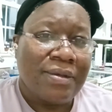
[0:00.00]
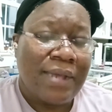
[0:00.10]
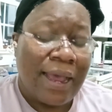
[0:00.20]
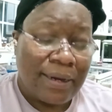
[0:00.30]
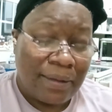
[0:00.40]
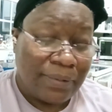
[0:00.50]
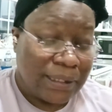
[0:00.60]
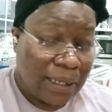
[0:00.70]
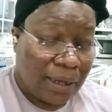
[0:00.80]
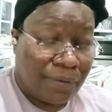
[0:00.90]
Y'all, let me
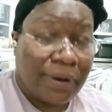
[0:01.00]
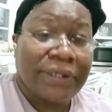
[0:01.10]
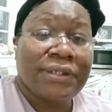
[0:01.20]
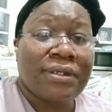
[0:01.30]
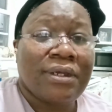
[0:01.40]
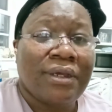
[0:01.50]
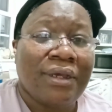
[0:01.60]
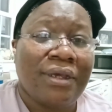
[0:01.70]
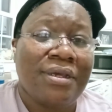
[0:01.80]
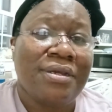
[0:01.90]
say grace
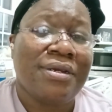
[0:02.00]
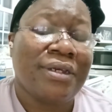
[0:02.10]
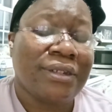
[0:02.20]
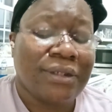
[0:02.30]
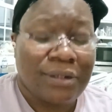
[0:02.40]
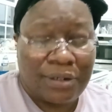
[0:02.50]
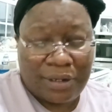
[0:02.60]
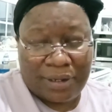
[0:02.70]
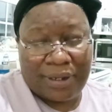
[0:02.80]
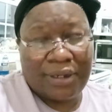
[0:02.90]
and eat this
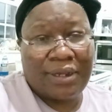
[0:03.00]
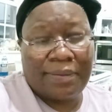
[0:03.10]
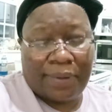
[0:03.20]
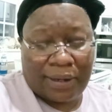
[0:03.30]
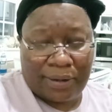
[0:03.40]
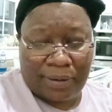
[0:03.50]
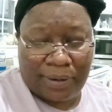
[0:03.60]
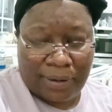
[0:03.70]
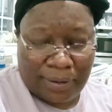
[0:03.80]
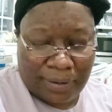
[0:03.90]
and get back up
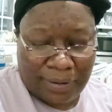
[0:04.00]
there.